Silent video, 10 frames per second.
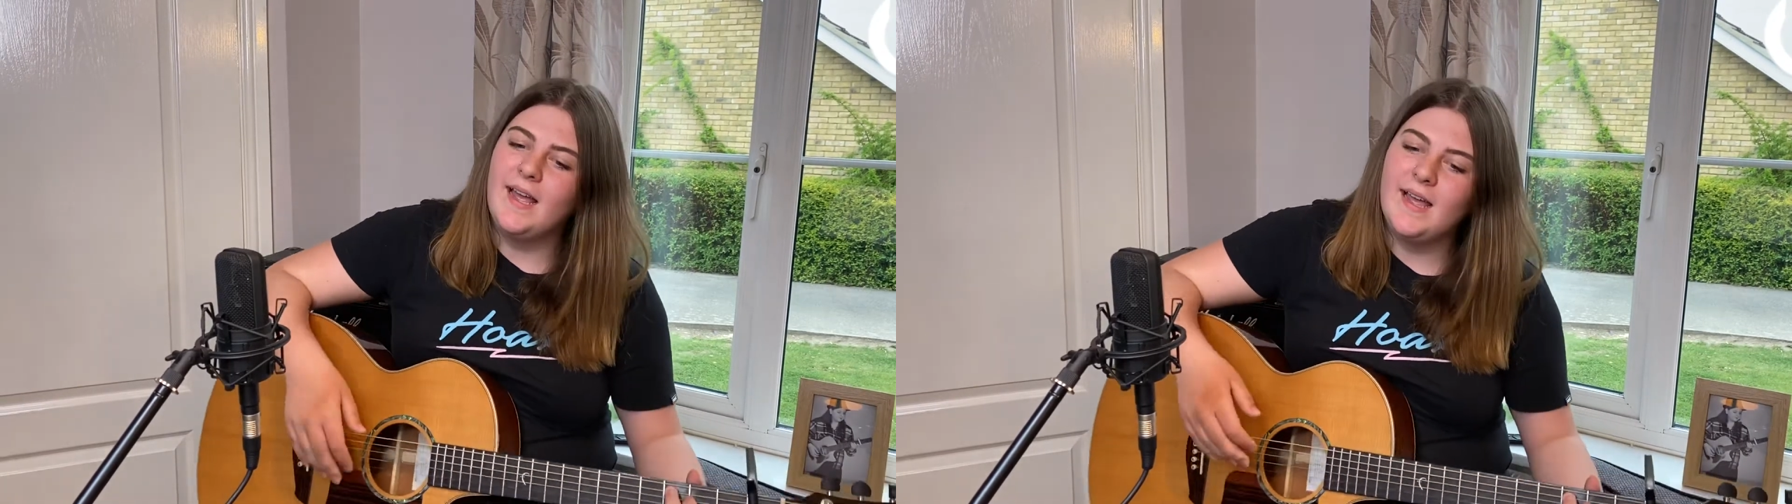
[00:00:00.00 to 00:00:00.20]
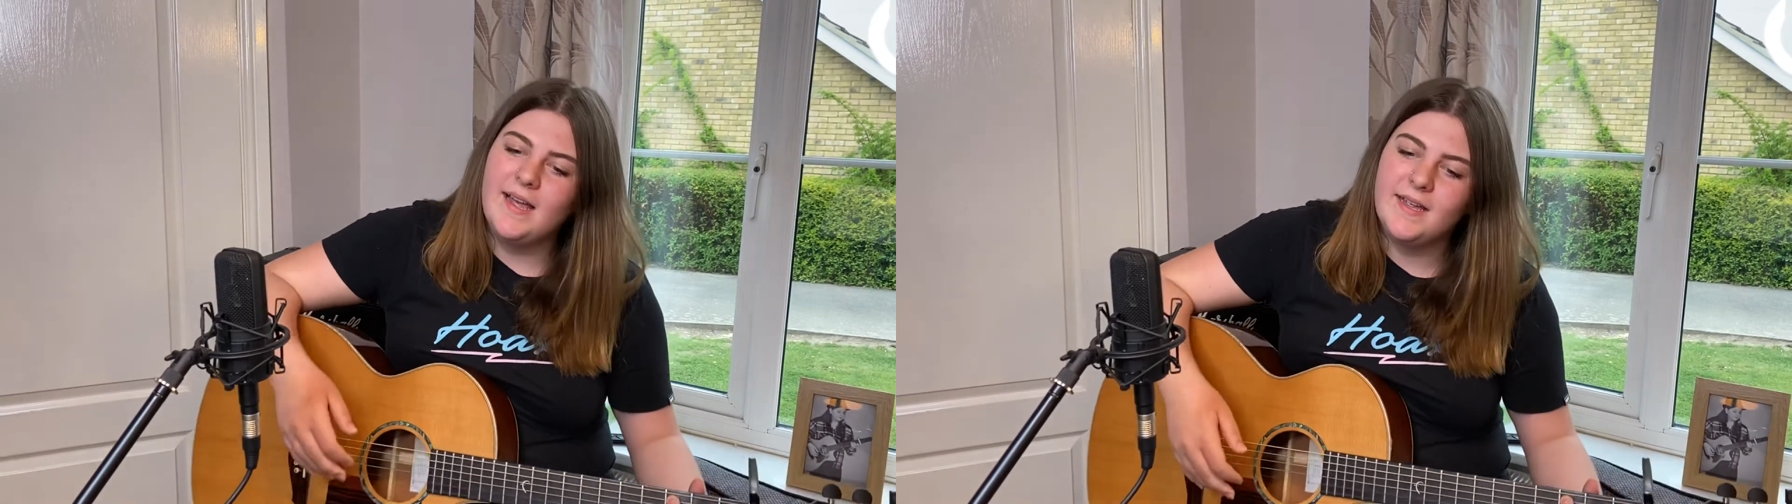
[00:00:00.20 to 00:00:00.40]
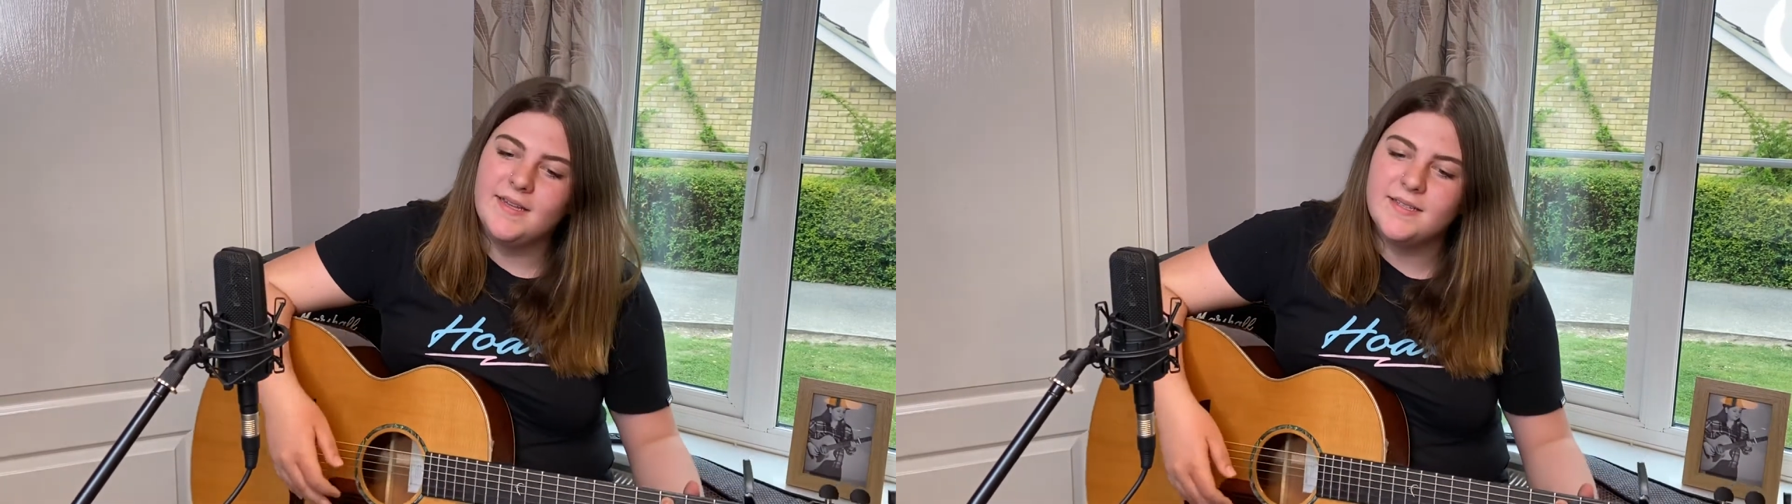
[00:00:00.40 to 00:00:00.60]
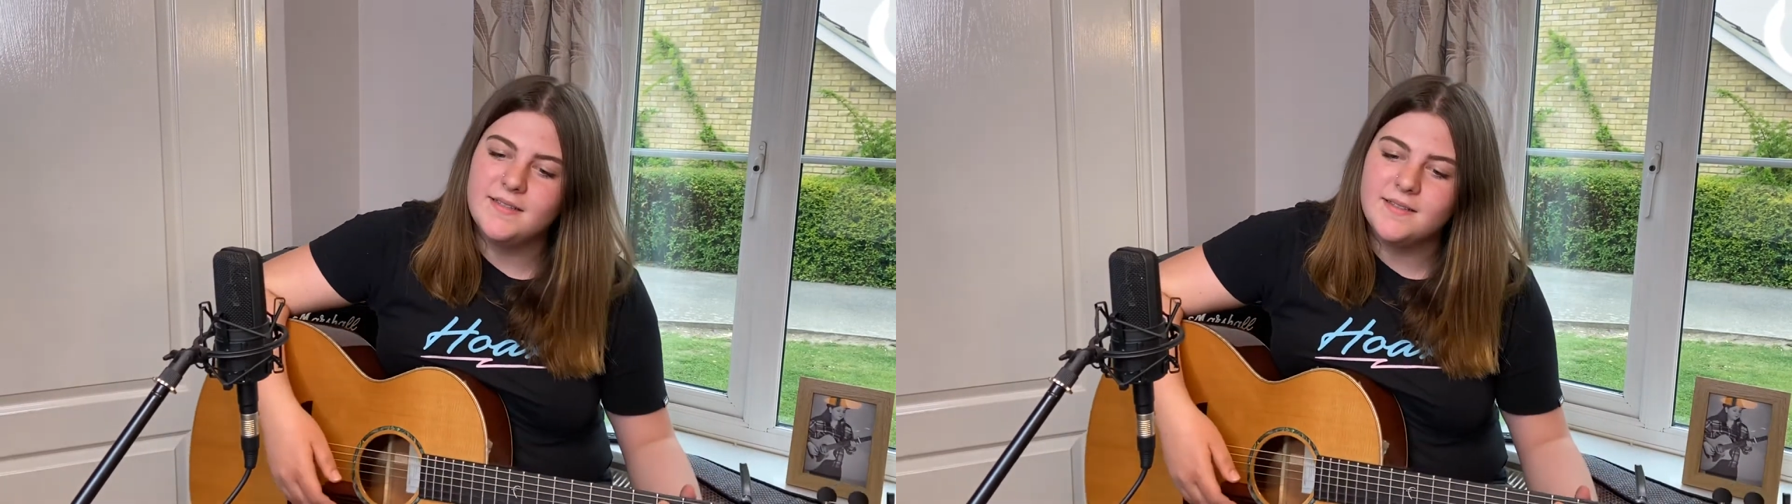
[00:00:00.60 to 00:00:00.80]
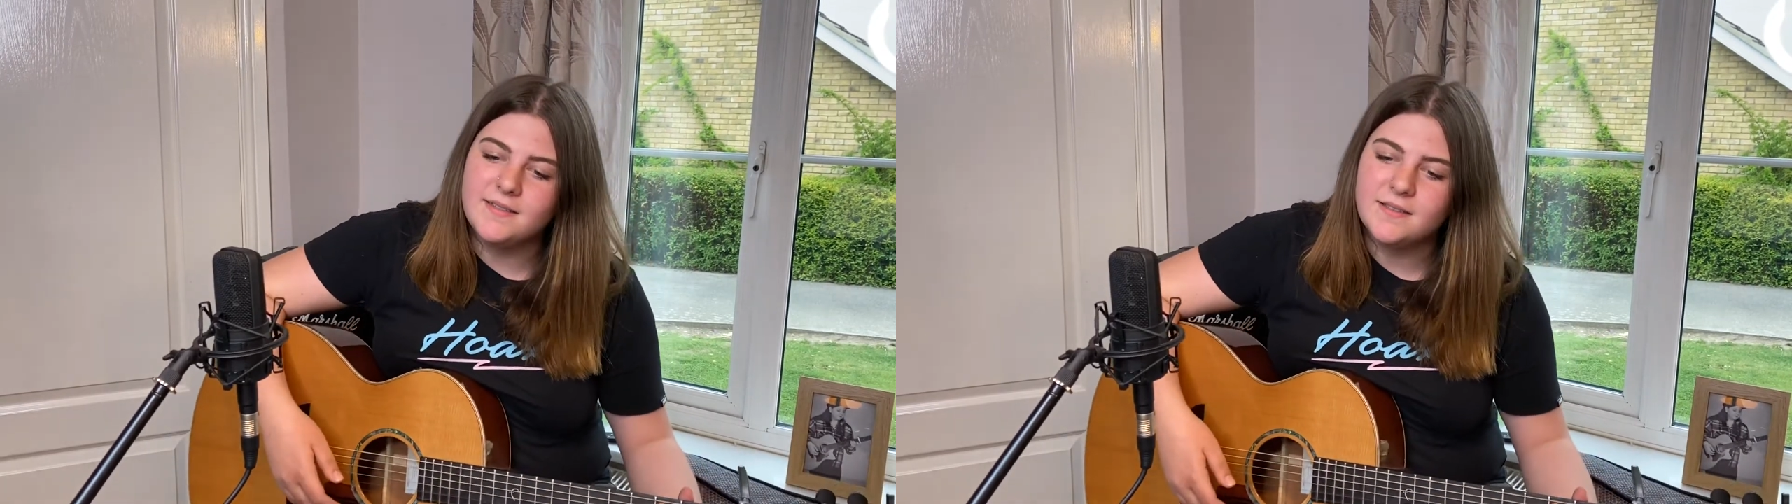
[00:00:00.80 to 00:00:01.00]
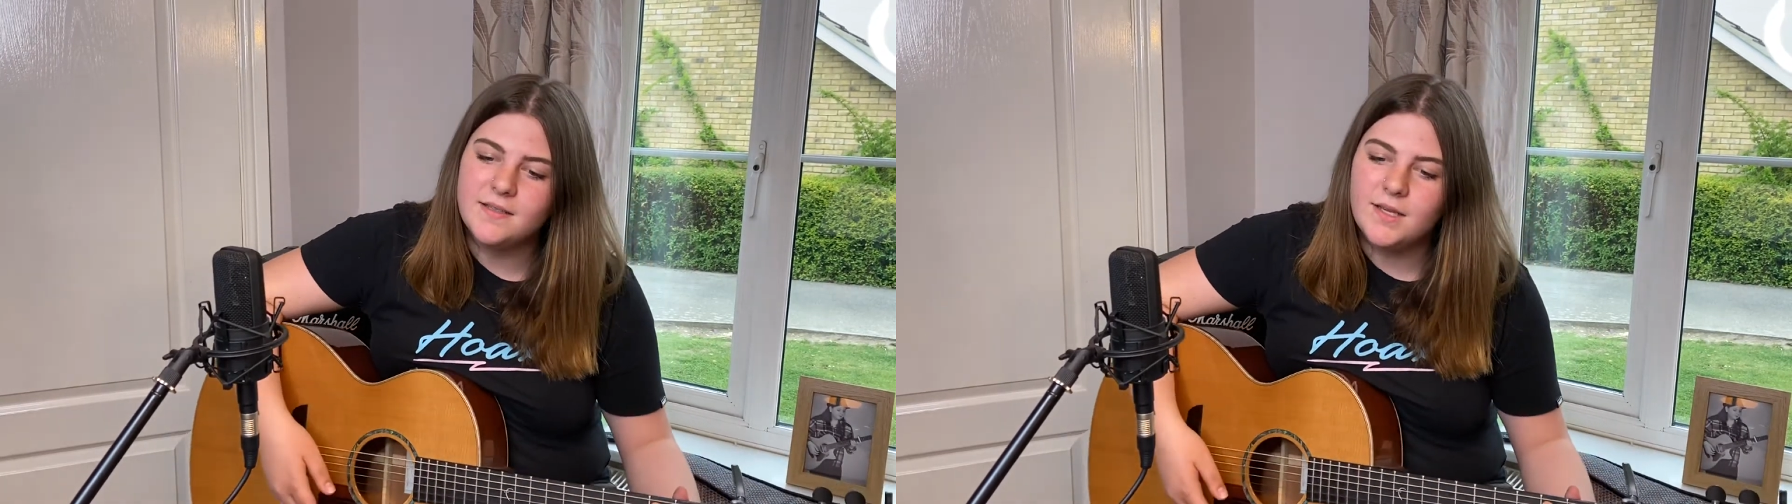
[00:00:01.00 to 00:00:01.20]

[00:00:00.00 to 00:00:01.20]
and